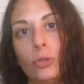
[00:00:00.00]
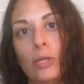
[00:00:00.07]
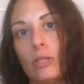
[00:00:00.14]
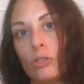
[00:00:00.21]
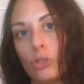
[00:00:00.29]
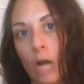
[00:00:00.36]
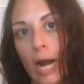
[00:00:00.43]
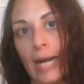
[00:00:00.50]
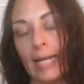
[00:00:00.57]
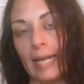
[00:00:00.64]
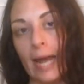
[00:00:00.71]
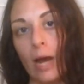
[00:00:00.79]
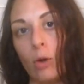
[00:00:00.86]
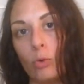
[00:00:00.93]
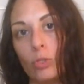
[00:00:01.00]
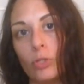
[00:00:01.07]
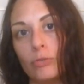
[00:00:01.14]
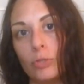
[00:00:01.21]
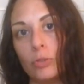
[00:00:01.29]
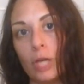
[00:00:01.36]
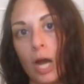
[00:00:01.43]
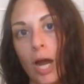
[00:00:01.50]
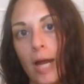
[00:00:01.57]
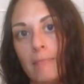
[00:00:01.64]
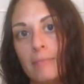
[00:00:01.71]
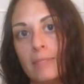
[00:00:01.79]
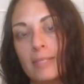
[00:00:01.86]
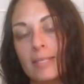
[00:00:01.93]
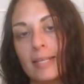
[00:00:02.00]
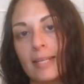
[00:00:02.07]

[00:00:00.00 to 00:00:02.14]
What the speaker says: and then trying it out a few times.